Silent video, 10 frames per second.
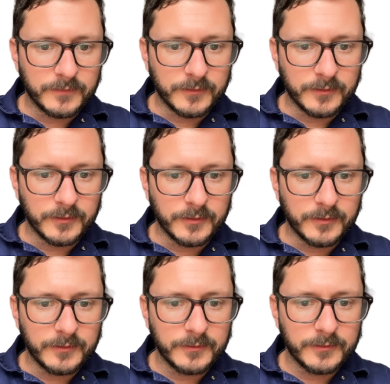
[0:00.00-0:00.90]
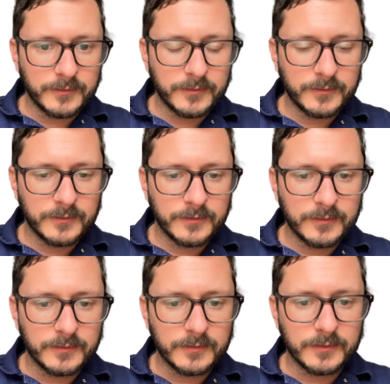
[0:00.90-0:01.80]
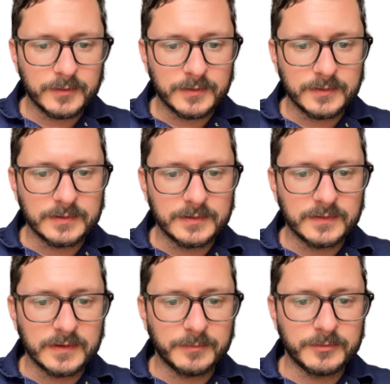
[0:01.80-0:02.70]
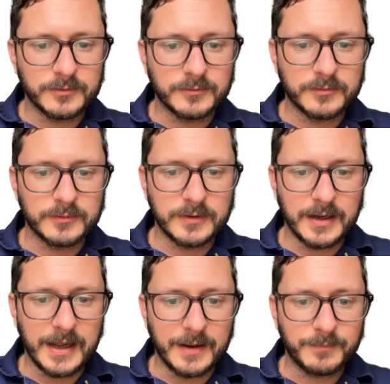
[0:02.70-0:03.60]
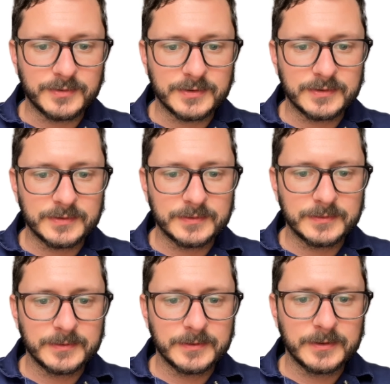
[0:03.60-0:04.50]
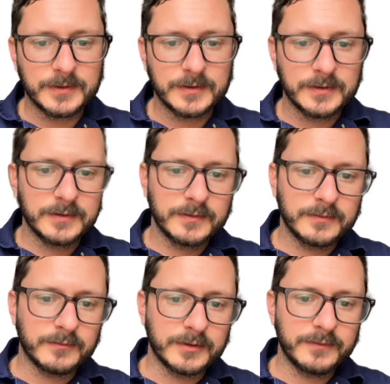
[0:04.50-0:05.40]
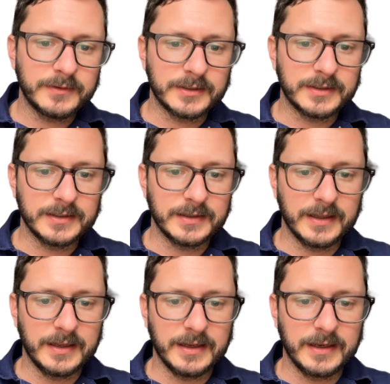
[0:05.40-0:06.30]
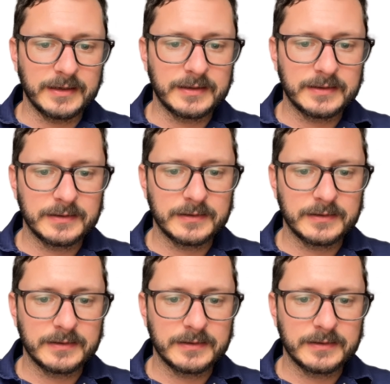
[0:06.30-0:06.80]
For conceptual apps. What if we just did that?